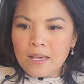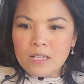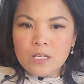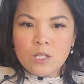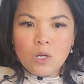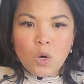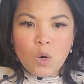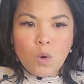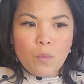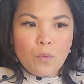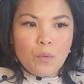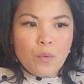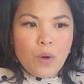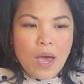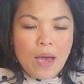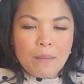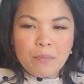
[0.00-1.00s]
you know
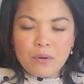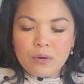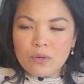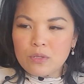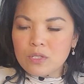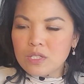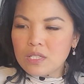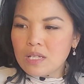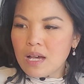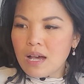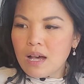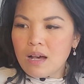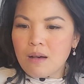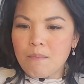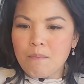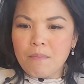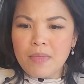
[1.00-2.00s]
wrappers
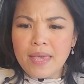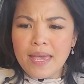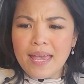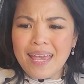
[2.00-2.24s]
um,